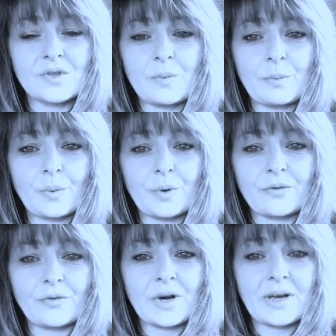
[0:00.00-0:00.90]
So people
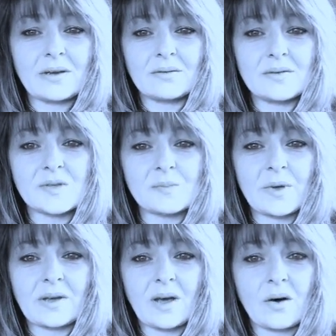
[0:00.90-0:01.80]
were afraid to
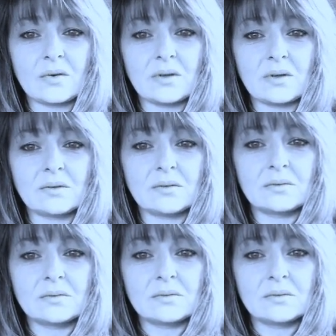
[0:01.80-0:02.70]
speak out
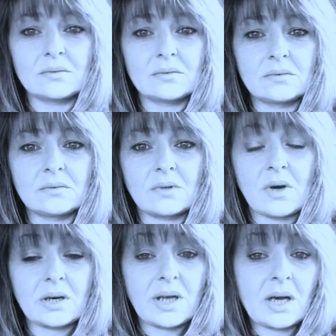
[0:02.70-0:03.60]

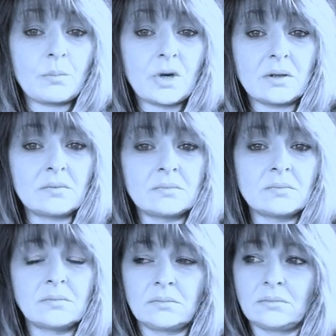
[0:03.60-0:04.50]
on camera.
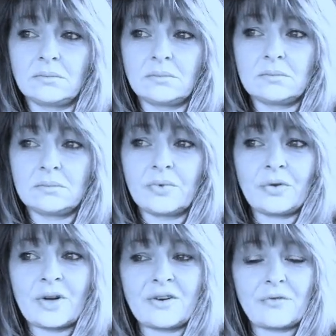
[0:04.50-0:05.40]

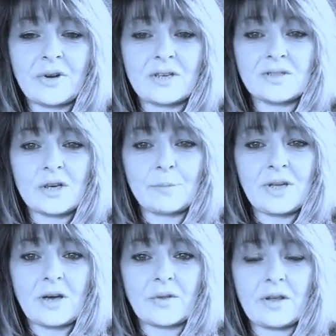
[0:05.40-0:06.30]
They're not afraid to tell
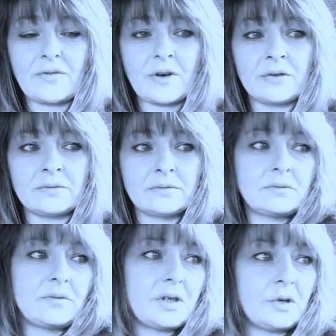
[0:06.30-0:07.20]
me how they felt.
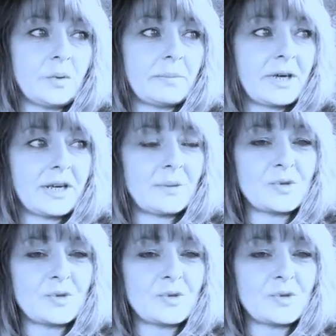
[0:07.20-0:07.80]
And who am I?